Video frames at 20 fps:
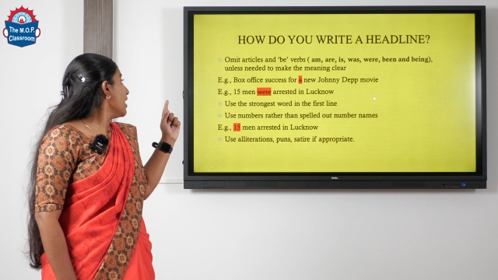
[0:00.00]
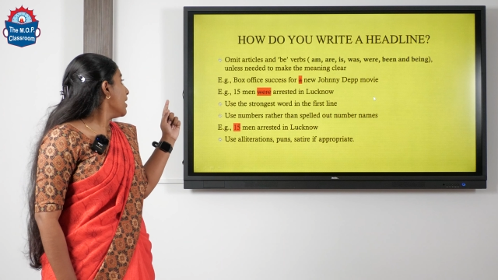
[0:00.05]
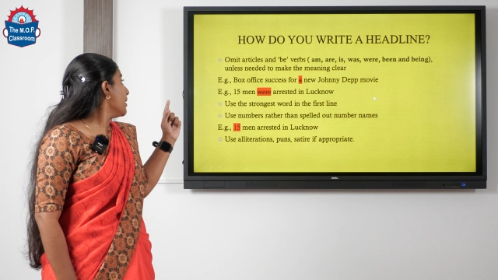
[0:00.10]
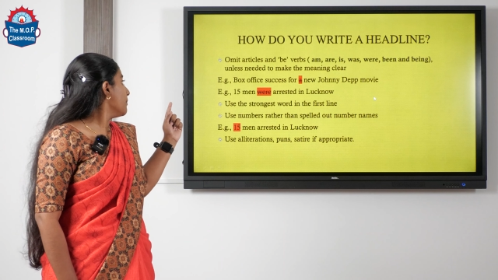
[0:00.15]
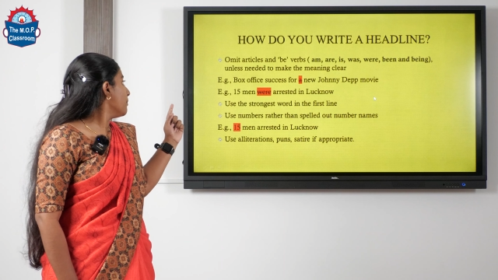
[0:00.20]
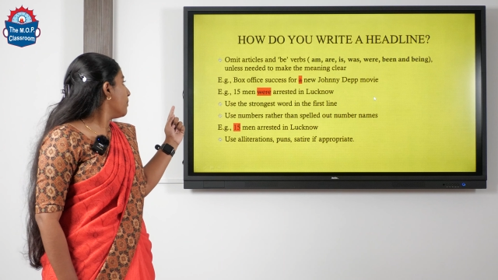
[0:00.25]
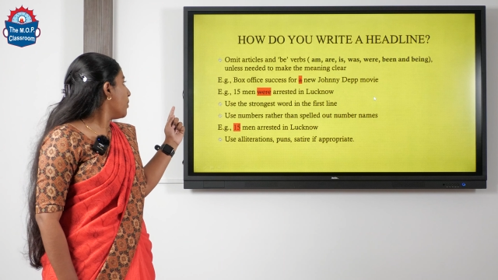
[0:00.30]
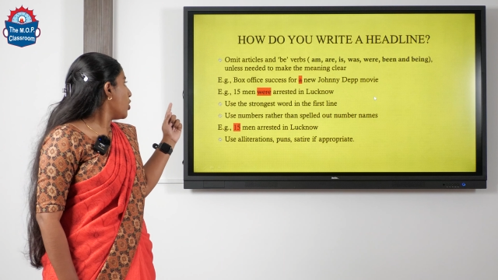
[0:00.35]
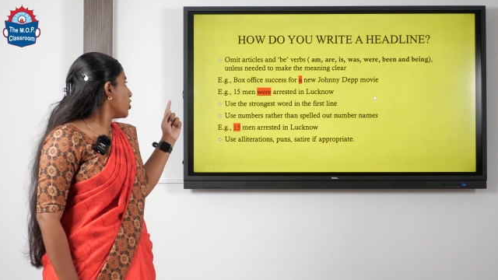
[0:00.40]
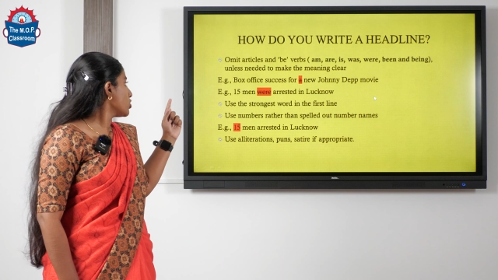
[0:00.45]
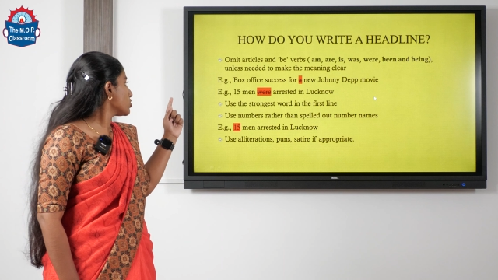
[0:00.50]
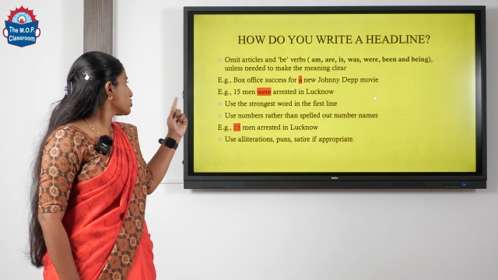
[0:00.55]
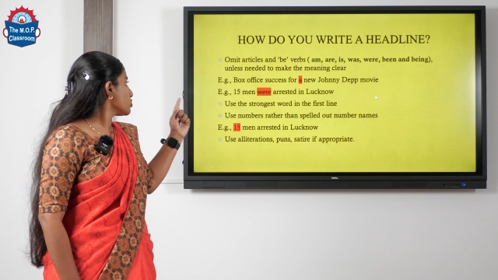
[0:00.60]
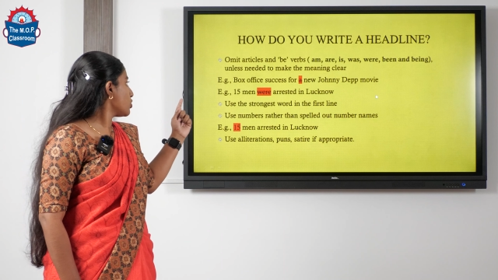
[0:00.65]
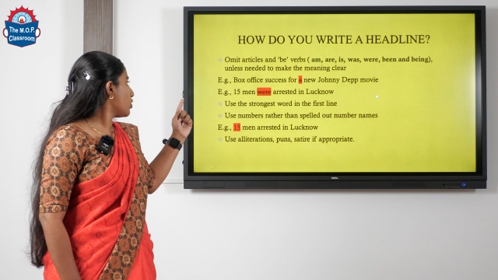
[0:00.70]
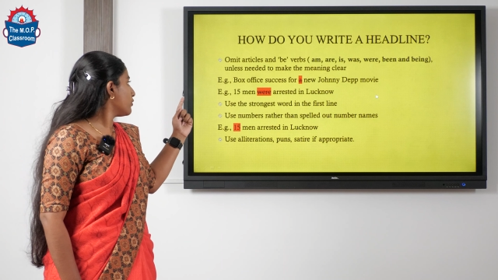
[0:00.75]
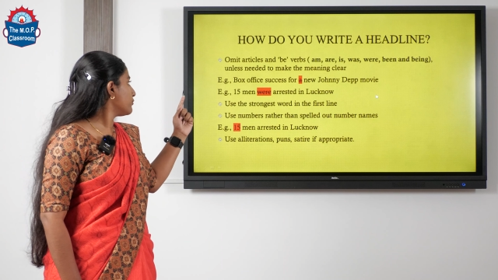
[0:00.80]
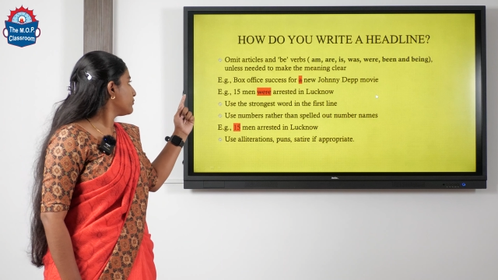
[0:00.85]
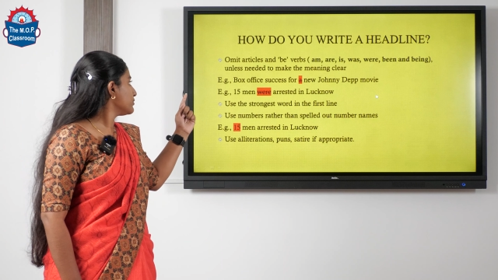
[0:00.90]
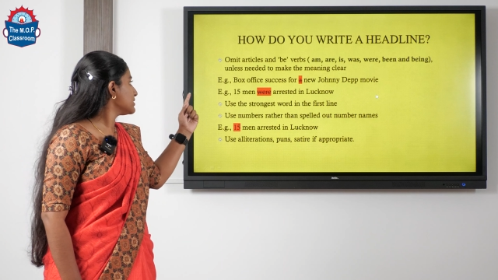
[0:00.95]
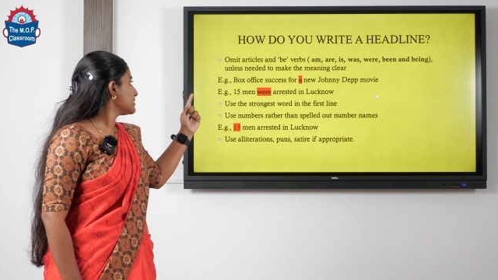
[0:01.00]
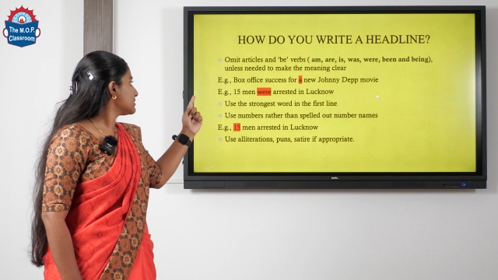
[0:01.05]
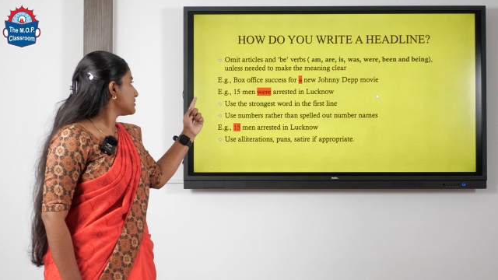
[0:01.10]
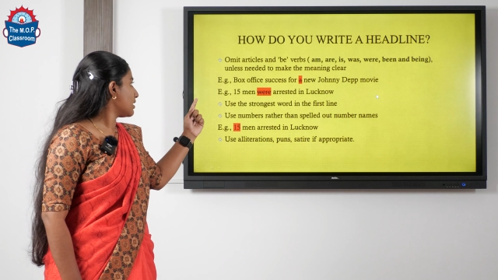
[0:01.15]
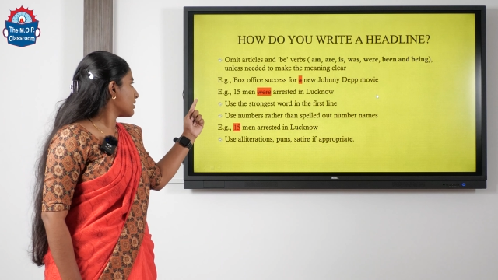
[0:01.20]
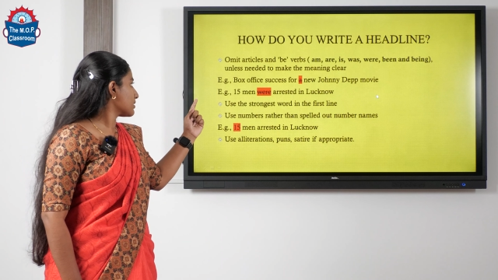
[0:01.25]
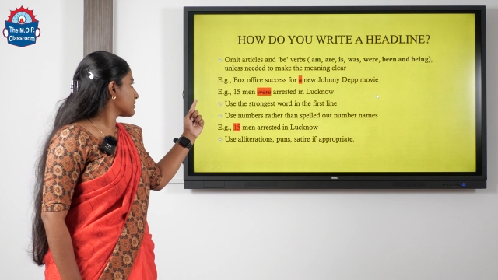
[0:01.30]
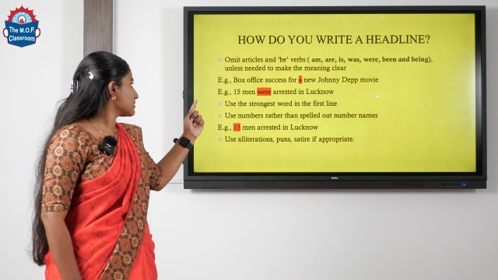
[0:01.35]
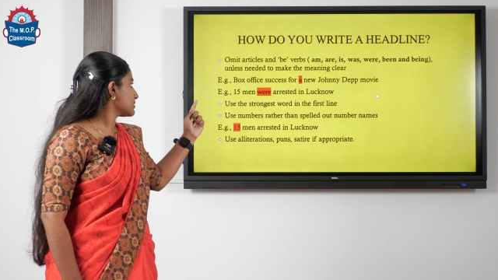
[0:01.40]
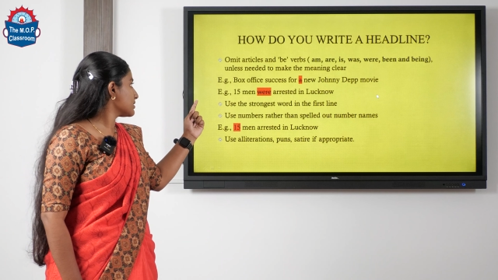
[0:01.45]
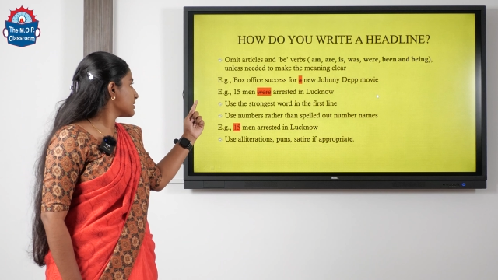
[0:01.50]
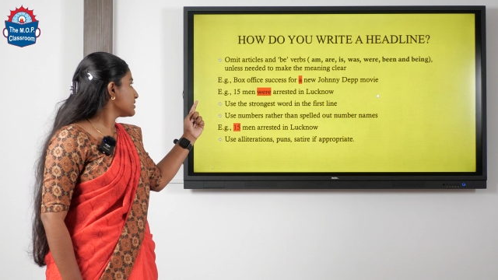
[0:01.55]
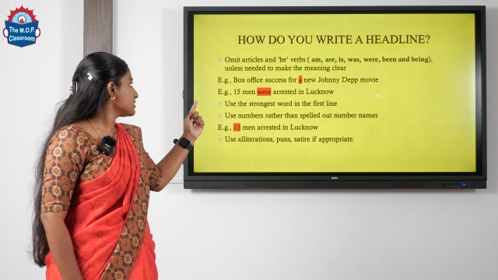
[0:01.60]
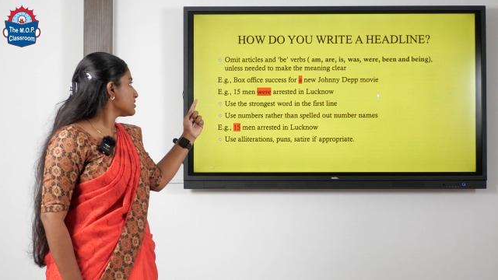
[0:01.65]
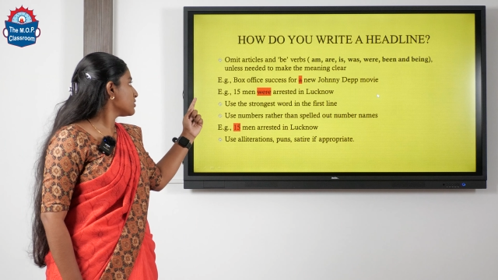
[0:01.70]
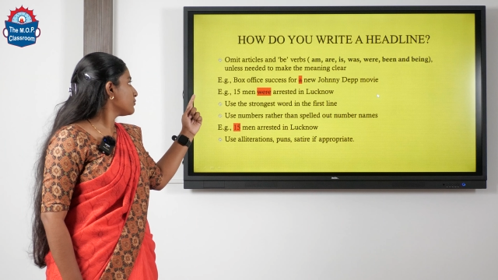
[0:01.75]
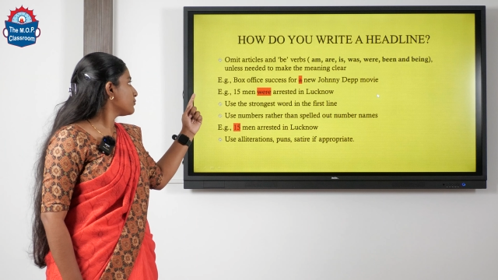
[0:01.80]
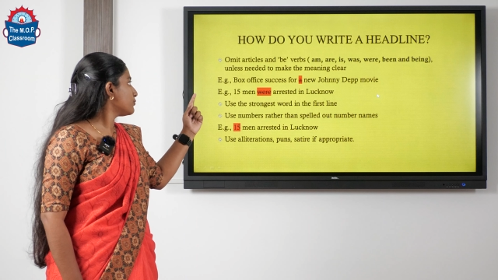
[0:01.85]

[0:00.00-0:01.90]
box office success